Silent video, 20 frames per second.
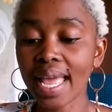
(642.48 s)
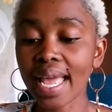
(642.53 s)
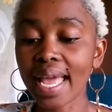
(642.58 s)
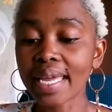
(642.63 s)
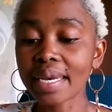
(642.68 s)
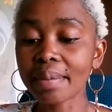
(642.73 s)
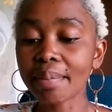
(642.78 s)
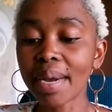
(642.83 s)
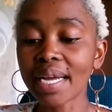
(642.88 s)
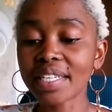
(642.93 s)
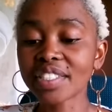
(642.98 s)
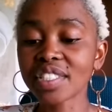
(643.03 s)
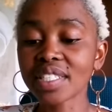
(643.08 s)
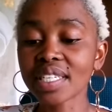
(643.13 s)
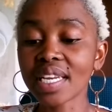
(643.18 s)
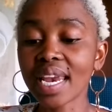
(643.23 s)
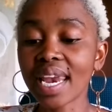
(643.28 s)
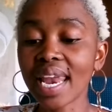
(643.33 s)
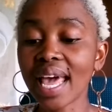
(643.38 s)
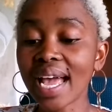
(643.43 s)
and
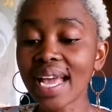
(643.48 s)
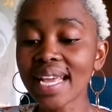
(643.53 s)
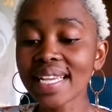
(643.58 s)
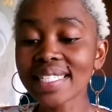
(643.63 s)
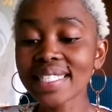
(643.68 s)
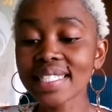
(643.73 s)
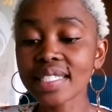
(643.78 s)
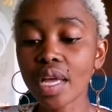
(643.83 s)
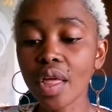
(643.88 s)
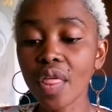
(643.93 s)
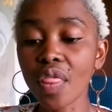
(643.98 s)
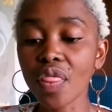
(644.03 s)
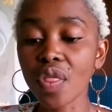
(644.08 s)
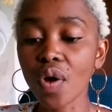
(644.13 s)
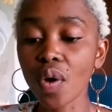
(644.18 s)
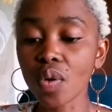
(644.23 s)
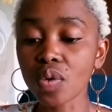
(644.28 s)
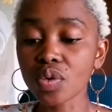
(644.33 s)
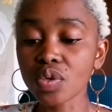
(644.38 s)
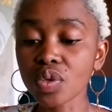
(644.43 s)
marginalized
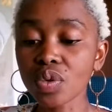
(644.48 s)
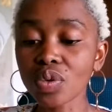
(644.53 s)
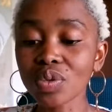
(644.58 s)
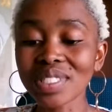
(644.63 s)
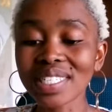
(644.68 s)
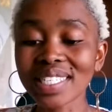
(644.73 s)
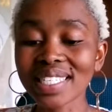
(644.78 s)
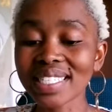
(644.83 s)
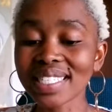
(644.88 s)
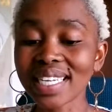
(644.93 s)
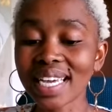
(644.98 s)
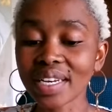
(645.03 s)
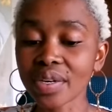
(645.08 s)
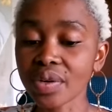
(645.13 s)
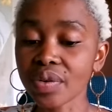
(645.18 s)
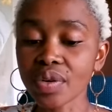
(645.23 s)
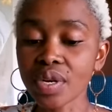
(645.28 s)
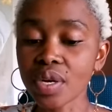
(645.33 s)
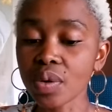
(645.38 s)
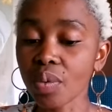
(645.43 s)
those who didn't
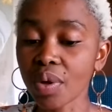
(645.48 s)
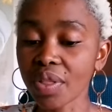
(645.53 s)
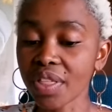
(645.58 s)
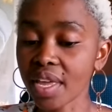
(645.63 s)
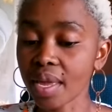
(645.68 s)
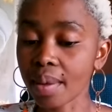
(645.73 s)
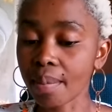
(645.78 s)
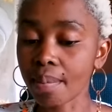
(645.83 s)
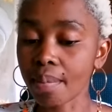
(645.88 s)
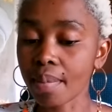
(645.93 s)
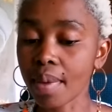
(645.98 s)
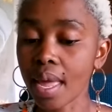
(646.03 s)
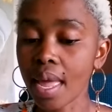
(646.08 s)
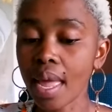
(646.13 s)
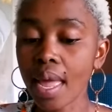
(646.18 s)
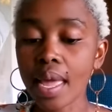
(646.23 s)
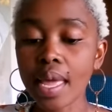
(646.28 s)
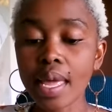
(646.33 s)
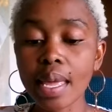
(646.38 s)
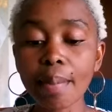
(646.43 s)
agree with him.
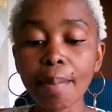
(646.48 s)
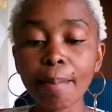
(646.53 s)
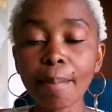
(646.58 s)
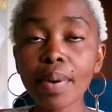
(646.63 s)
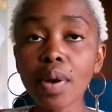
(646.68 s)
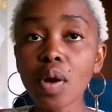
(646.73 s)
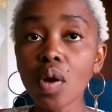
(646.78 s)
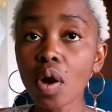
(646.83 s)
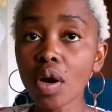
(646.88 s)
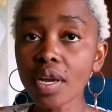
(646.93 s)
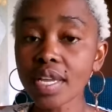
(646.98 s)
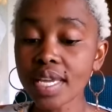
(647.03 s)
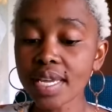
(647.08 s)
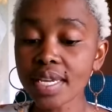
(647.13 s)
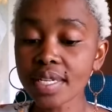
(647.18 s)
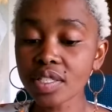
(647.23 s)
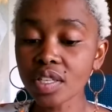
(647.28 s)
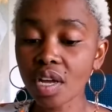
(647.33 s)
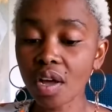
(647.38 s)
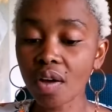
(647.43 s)

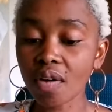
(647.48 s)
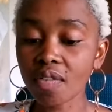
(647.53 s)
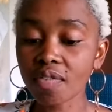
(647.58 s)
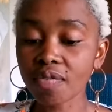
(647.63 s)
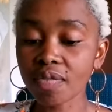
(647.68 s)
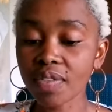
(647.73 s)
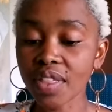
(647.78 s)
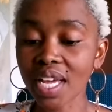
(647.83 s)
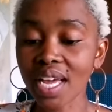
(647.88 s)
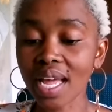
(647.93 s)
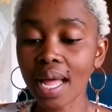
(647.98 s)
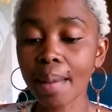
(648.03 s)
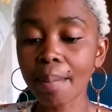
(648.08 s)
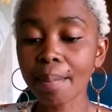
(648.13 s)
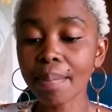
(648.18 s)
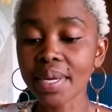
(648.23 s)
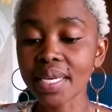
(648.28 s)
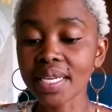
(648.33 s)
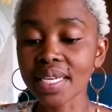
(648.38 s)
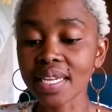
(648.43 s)
Employees of the
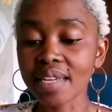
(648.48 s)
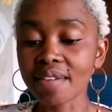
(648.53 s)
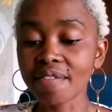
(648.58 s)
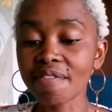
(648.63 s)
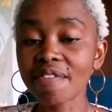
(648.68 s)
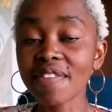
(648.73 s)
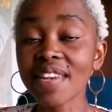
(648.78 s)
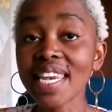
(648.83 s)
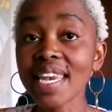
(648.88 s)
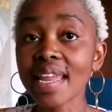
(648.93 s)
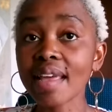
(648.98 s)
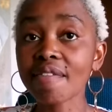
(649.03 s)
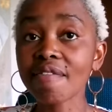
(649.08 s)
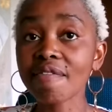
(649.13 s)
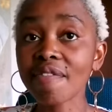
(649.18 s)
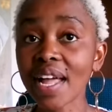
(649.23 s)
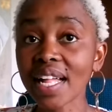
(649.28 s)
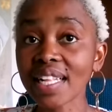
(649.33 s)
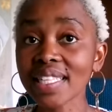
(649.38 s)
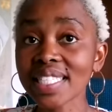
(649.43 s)
company
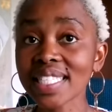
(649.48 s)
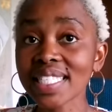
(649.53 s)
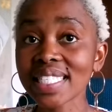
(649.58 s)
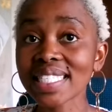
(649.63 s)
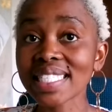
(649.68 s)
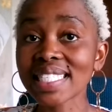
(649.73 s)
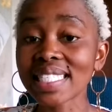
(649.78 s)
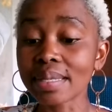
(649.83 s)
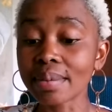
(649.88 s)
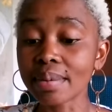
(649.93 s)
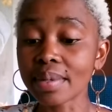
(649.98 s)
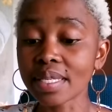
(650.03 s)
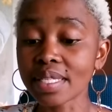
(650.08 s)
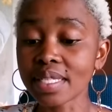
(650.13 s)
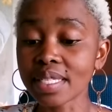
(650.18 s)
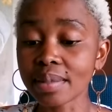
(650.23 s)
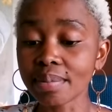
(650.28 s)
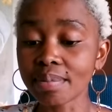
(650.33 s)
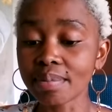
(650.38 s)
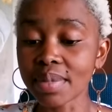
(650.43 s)
felt
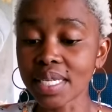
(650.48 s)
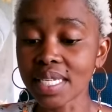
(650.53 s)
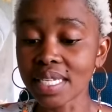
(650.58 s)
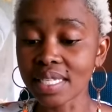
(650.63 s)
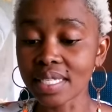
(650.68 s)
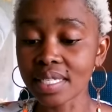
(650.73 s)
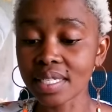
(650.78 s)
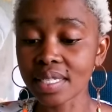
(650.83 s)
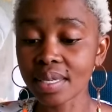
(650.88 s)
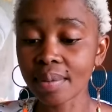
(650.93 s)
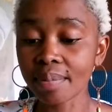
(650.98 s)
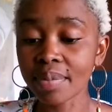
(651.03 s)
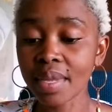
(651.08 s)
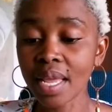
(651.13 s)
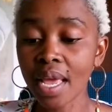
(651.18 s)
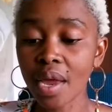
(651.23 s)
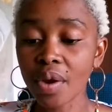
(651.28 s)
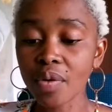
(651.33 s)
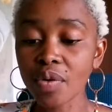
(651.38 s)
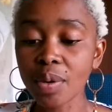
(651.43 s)
demeaned,
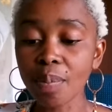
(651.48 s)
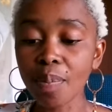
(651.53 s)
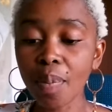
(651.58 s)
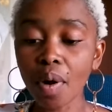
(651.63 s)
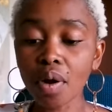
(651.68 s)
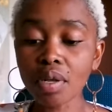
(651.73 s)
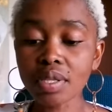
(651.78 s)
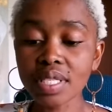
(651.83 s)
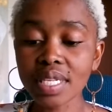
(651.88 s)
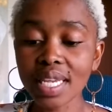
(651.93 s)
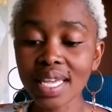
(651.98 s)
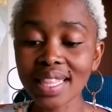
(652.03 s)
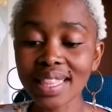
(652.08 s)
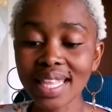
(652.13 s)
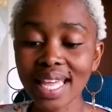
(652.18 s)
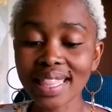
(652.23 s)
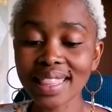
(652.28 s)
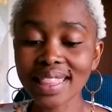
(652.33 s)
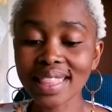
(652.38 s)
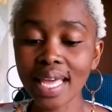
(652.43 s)
reporting
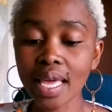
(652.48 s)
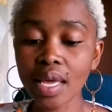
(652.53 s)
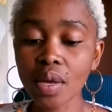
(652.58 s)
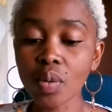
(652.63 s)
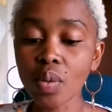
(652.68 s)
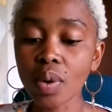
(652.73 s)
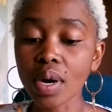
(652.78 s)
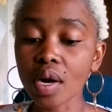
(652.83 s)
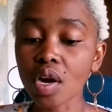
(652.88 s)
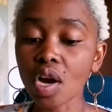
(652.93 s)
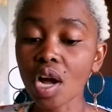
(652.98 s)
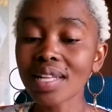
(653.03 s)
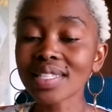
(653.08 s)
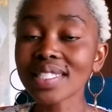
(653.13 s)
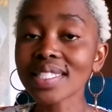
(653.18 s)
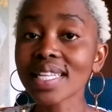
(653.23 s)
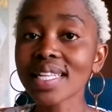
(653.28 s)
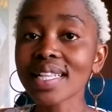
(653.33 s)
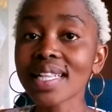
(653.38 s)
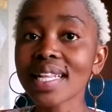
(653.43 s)
that they were
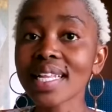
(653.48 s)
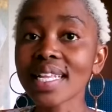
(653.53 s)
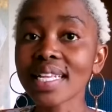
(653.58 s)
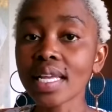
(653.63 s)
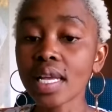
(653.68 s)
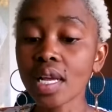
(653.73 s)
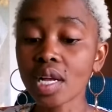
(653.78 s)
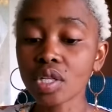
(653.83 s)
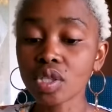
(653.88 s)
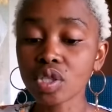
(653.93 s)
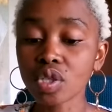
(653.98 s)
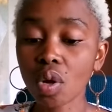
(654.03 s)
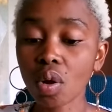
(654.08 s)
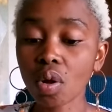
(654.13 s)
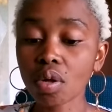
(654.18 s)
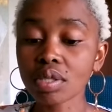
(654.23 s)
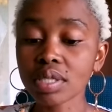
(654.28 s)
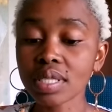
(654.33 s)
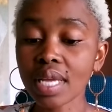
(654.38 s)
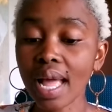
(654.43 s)
constantly
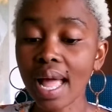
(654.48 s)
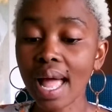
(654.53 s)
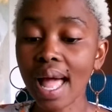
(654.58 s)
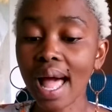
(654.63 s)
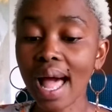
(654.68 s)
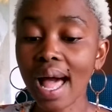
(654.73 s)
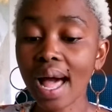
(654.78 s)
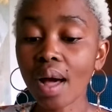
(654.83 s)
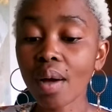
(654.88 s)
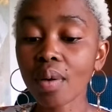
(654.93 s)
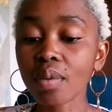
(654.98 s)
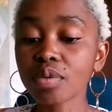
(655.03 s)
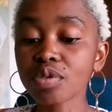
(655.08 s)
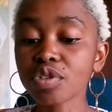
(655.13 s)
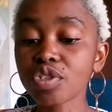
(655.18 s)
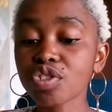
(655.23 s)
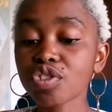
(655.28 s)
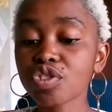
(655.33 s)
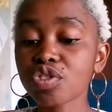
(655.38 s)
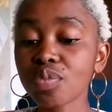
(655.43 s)
told how
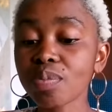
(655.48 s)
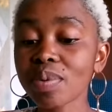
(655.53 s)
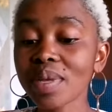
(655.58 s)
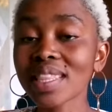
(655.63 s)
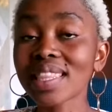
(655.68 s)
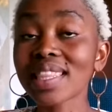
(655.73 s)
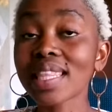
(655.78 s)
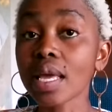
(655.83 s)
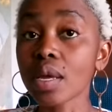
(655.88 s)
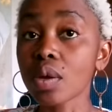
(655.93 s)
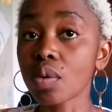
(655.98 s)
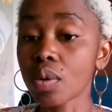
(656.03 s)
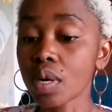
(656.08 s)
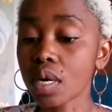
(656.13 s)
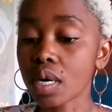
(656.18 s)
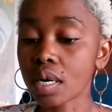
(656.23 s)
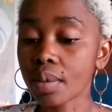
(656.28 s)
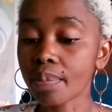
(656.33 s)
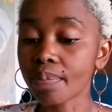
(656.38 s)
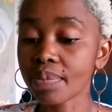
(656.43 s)
stupid they
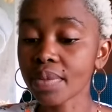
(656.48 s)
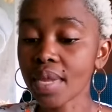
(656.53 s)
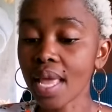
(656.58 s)
were.